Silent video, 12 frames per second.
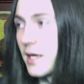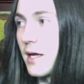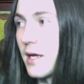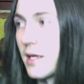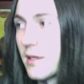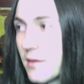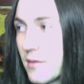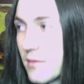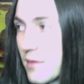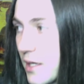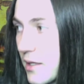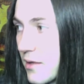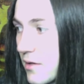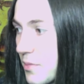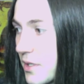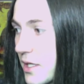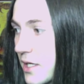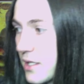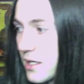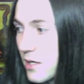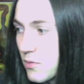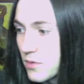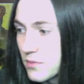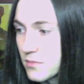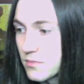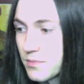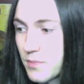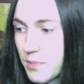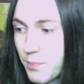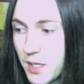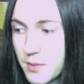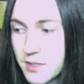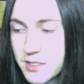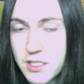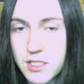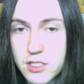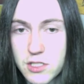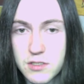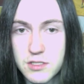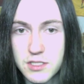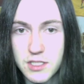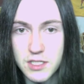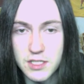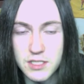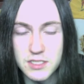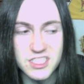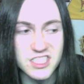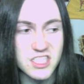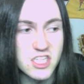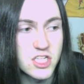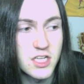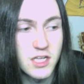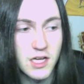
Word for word: And, and they'll be like, yeah, well, babysit each other's kids and shit.